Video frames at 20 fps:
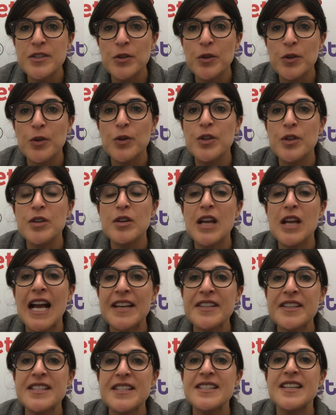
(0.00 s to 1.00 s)
So
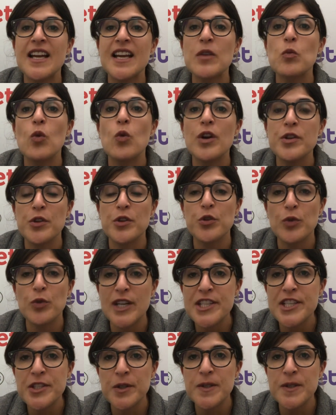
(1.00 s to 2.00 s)
understand what your
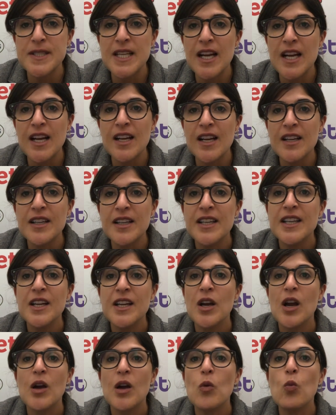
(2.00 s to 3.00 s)
thresholds are.
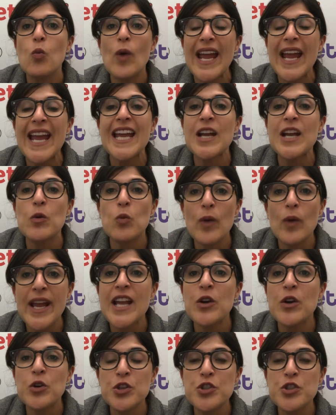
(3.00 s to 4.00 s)

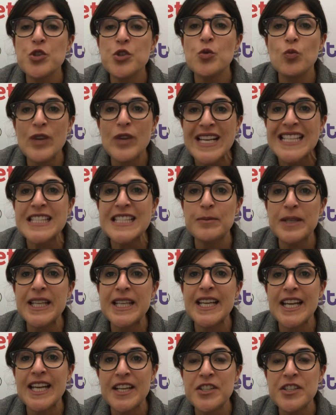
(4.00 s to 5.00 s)
Where could you
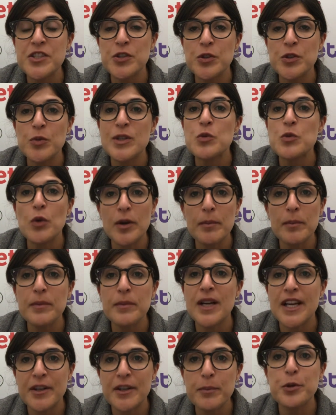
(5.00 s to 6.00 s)
reasonably get to, which
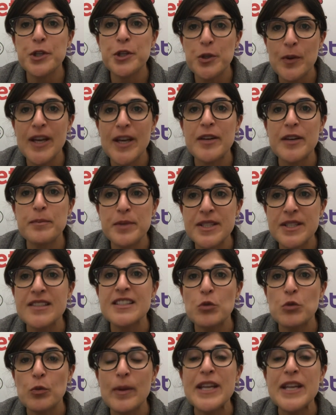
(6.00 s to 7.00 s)
won't kind of put you out of
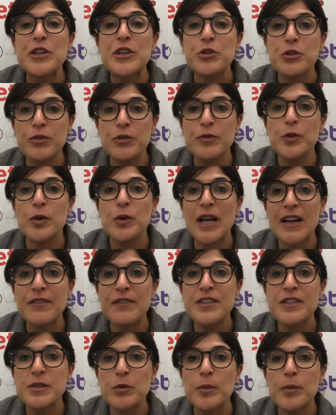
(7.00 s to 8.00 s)
business or make you feel
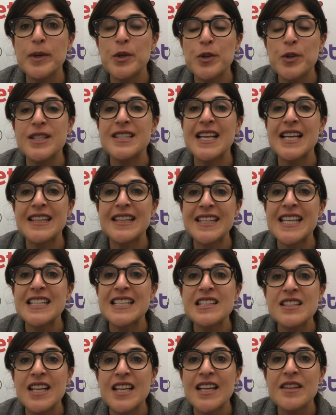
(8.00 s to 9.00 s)
comfortable? Because at the end
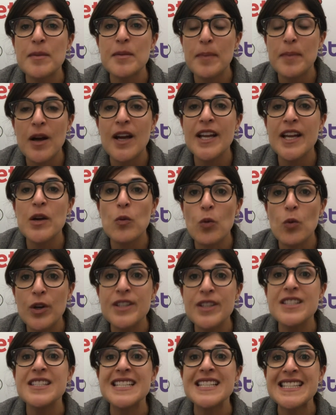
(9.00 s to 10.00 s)
of the day, the buyer
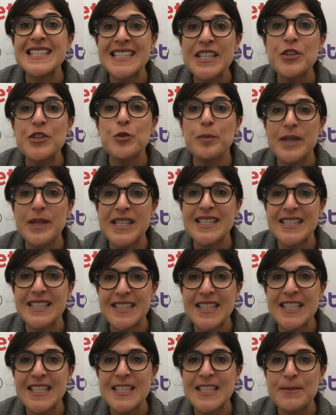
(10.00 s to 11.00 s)
wants to see you be
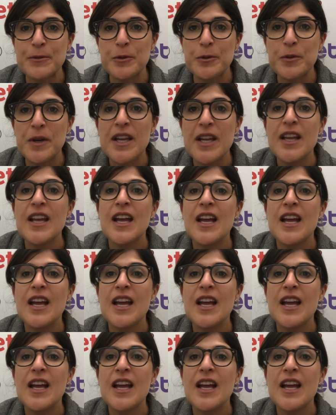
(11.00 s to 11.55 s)
successful.